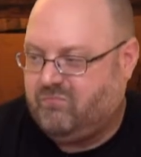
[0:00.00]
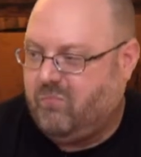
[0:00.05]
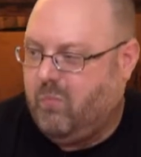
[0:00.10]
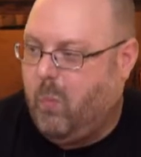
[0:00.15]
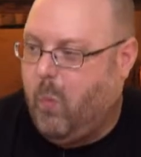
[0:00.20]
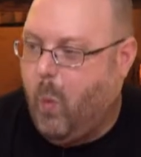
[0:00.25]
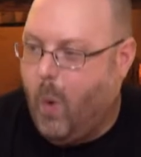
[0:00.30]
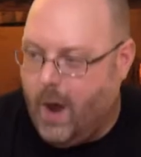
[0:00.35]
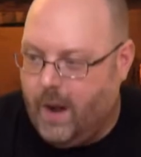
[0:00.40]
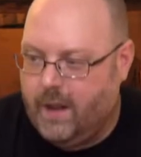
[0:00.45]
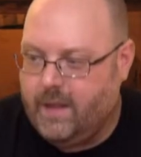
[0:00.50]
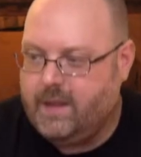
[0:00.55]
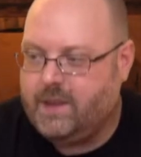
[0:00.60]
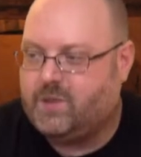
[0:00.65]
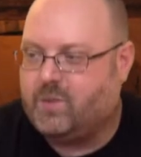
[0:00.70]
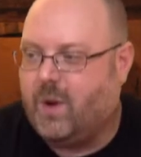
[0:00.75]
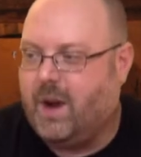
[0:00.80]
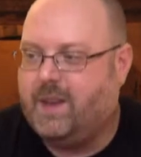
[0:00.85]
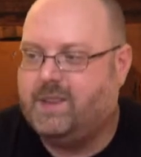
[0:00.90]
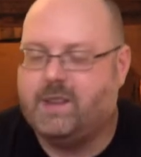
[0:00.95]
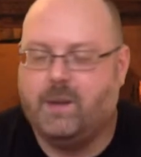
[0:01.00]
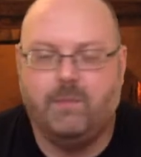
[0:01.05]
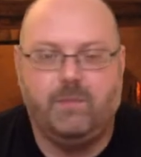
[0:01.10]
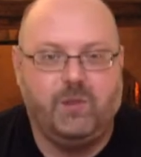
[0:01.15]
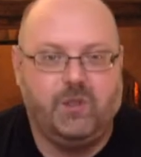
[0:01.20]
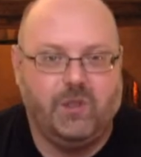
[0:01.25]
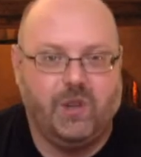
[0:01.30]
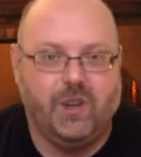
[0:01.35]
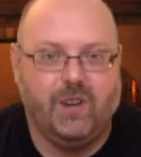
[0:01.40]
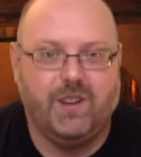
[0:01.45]
one of these wines I'm
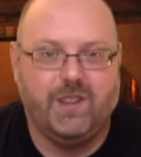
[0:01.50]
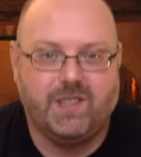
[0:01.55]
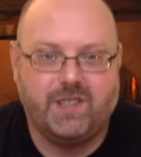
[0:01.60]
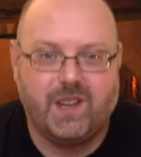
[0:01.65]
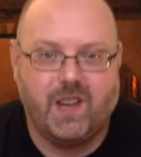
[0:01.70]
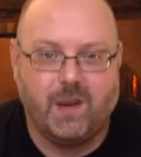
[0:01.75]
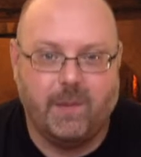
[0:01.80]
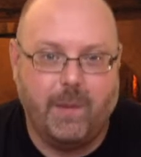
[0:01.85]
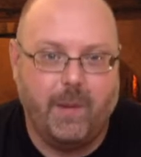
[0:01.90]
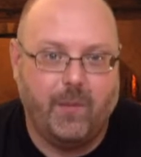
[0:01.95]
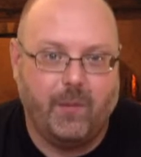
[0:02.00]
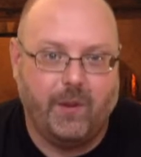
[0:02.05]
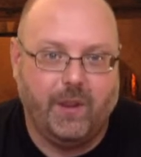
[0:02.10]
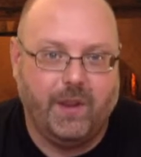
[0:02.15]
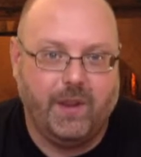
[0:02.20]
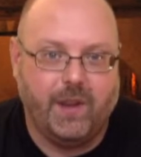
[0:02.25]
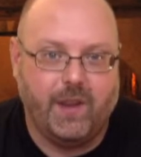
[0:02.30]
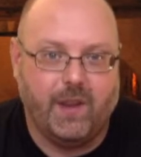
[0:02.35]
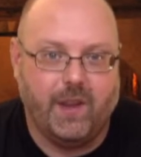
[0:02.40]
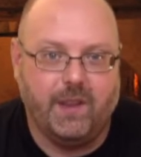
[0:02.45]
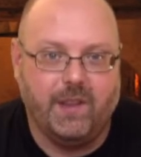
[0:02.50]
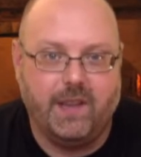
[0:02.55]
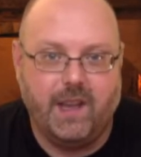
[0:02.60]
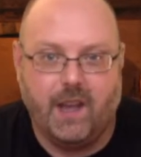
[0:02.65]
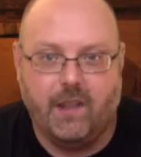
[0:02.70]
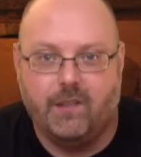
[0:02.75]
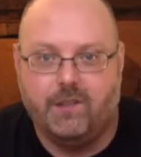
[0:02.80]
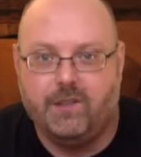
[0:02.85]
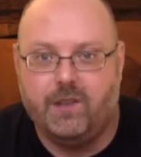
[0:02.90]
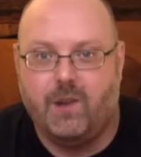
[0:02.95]
sure is going to be really good.
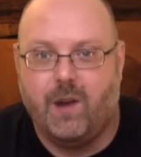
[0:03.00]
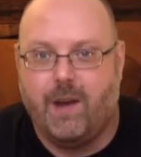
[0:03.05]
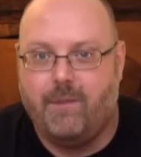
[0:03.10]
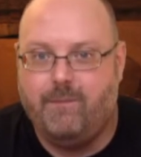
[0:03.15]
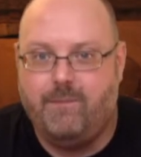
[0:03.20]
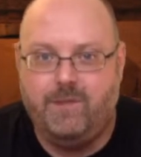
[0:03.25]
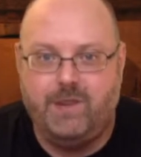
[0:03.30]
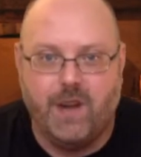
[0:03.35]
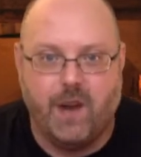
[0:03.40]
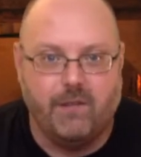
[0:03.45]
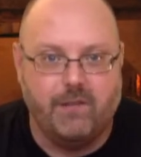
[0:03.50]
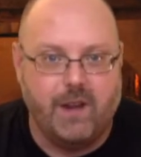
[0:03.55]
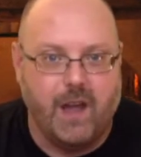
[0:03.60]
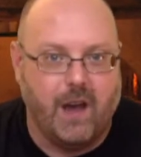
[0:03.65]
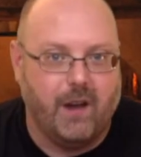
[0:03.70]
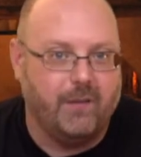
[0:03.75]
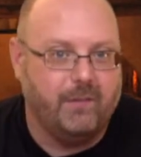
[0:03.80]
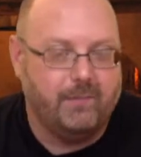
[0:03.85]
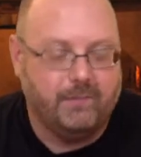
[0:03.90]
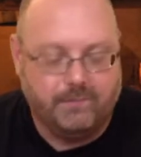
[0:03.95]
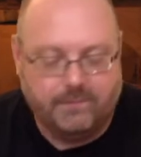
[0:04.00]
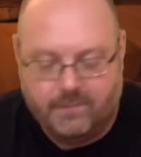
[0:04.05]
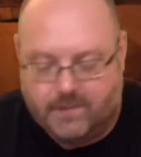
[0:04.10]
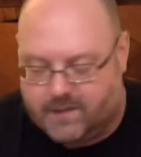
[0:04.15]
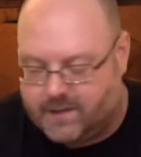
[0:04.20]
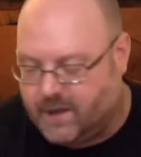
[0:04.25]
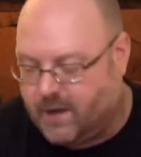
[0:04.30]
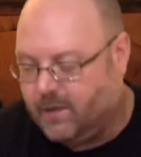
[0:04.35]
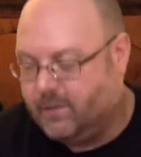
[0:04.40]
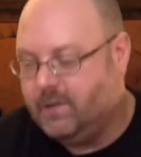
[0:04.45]
The other two I don't know.
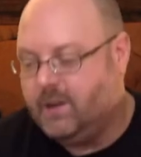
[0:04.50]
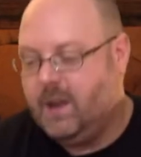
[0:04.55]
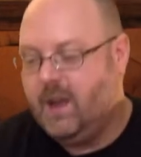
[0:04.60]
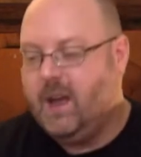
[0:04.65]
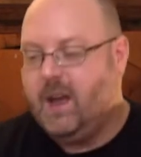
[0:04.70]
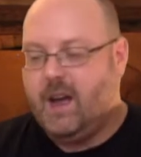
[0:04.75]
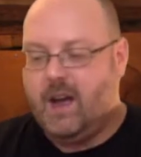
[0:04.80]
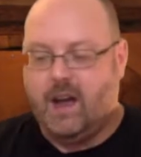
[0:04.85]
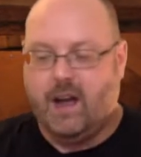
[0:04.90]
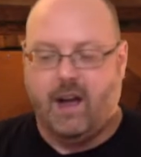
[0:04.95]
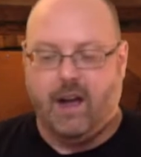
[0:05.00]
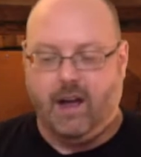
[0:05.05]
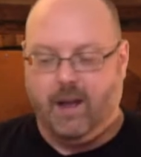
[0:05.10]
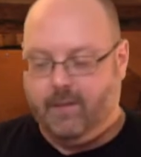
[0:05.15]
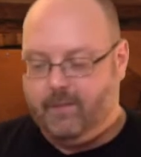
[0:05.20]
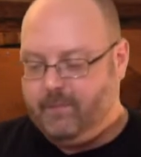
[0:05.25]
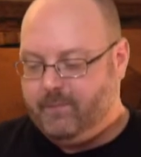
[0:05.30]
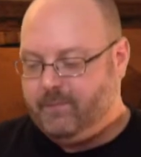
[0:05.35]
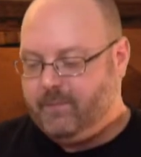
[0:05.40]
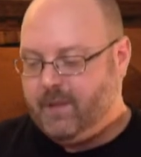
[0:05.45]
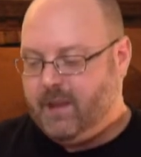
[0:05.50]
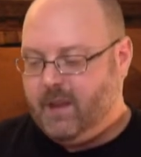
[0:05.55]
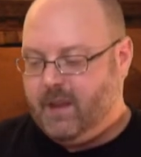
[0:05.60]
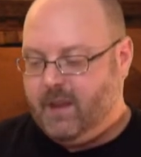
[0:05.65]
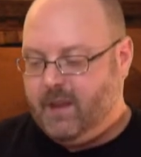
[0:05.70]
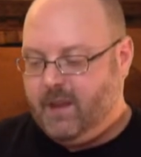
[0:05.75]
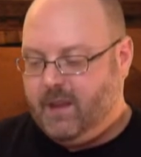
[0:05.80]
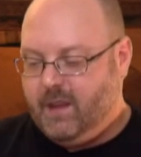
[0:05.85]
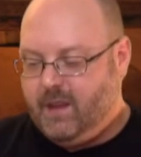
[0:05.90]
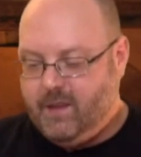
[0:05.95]
So um,
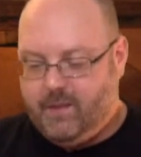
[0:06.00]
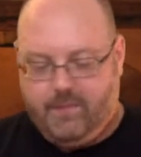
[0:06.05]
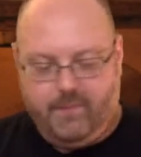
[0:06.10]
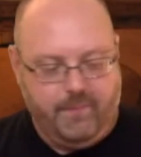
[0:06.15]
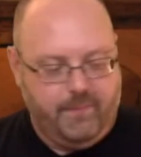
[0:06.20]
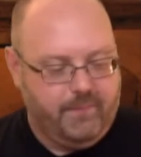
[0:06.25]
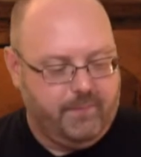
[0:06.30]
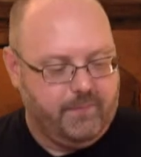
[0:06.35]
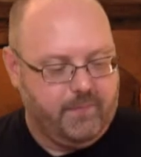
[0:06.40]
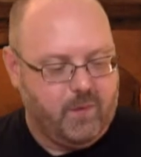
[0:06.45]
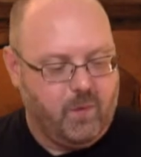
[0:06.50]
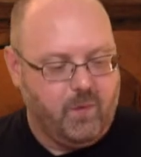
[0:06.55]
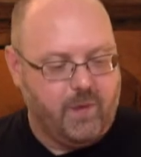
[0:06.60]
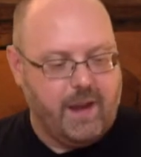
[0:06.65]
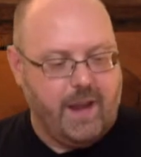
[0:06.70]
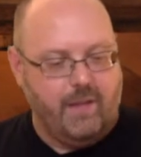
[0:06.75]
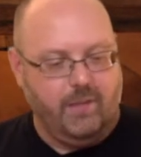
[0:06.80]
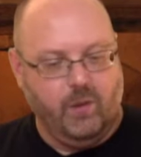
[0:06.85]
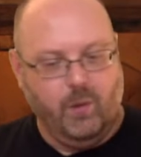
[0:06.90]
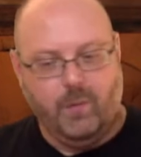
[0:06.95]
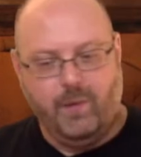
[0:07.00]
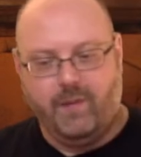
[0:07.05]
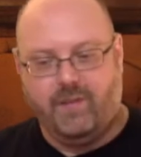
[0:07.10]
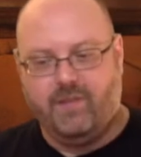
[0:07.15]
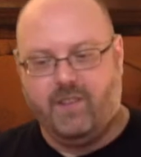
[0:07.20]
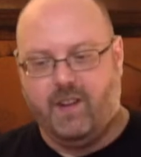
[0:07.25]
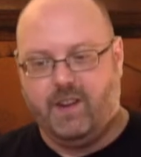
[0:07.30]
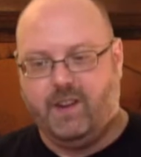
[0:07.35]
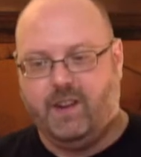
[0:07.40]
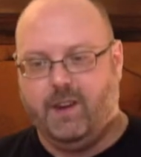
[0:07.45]
we're going to have a little bit
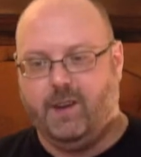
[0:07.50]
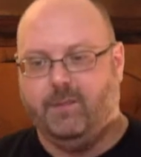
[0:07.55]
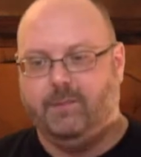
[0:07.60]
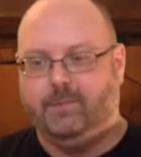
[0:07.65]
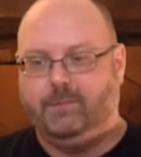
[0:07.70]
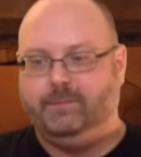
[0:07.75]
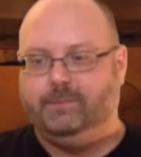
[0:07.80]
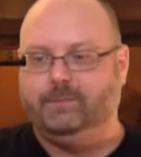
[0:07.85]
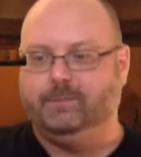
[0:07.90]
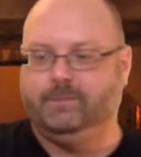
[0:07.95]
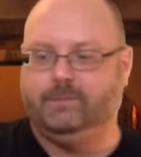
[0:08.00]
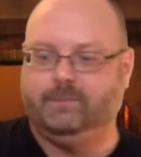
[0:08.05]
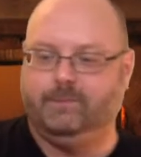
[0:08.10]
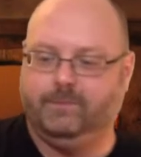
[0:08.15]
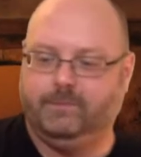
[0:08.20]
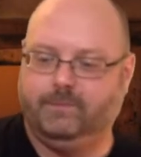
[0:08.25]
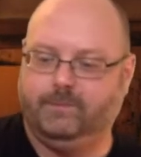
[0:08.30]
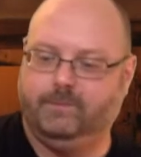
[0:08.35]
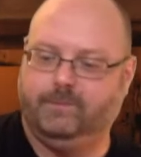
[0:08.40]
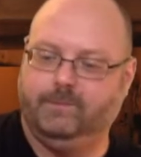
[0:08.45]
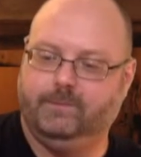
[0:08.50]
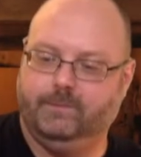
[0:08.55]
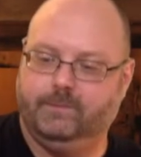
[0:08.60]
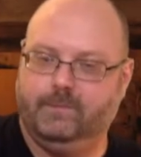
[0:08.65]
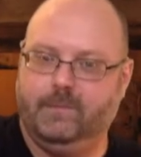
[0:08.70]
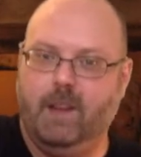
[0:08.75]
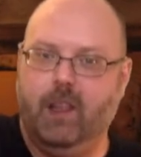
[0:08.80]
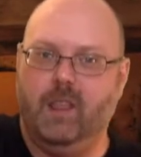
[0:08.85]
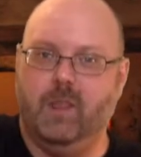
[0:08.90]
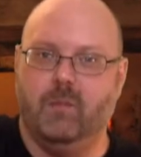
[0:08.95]
of fun here
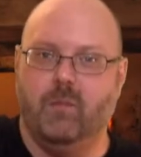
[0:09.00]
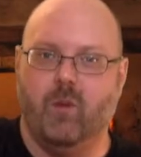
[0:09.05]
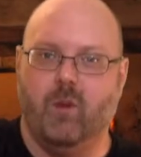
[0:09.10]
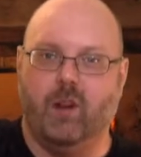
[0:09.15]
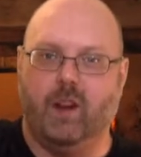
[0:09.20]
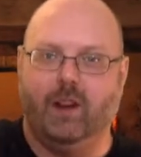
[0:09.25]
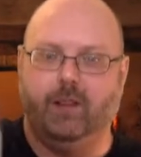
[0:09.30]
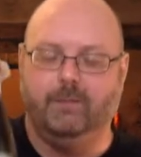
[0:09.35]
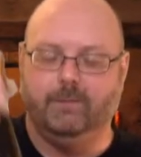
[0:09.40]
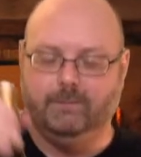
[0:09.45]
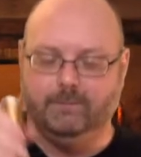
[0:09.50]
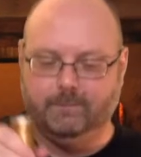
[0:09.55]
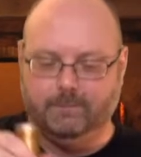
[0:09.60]
in the morning.